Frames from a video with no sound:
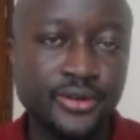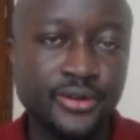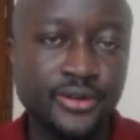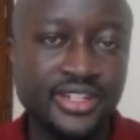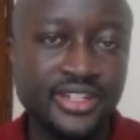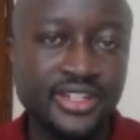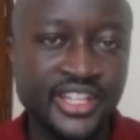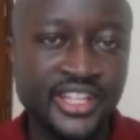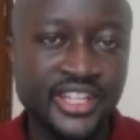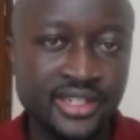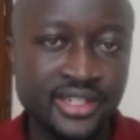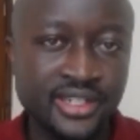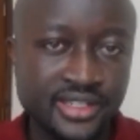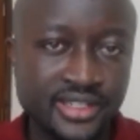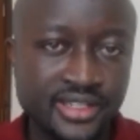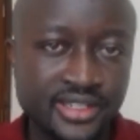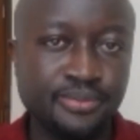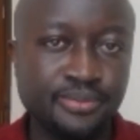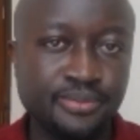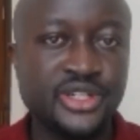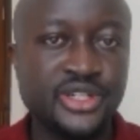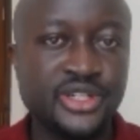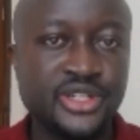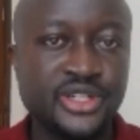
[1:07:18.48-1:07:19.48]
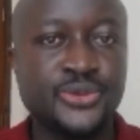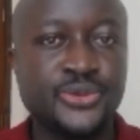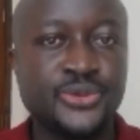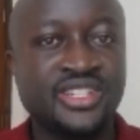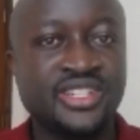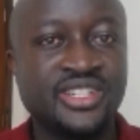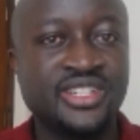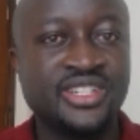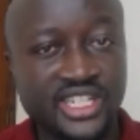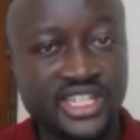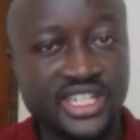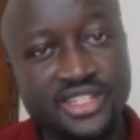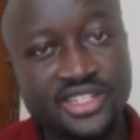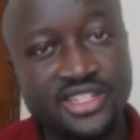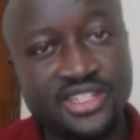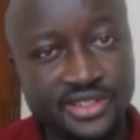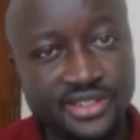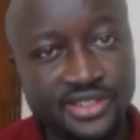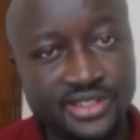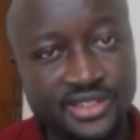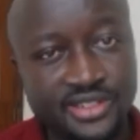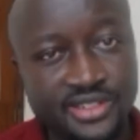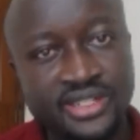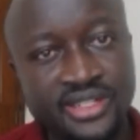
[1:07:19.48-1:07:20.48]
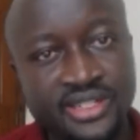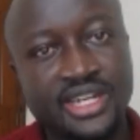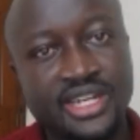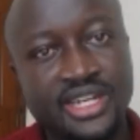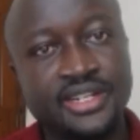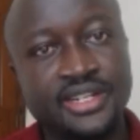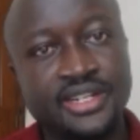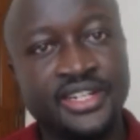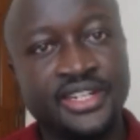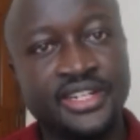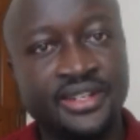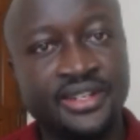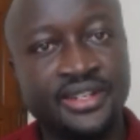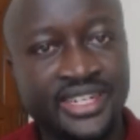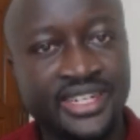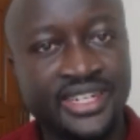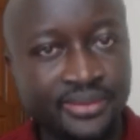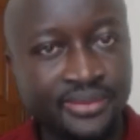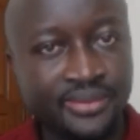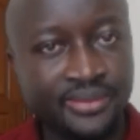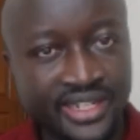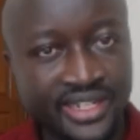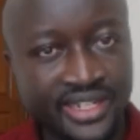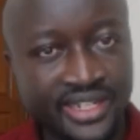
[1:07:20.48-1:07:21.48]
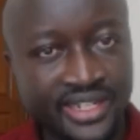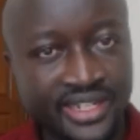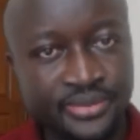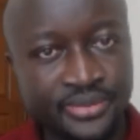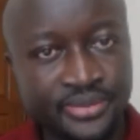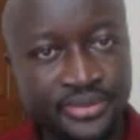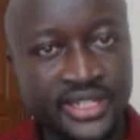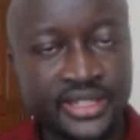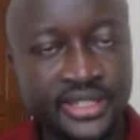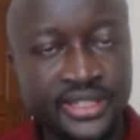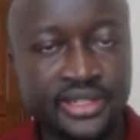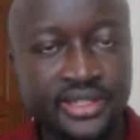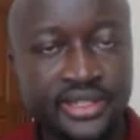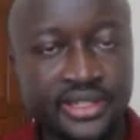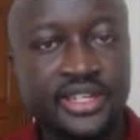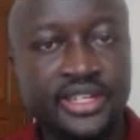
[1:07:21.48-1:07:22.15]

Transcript: yield between Churchill's bid and uh, Damaris bid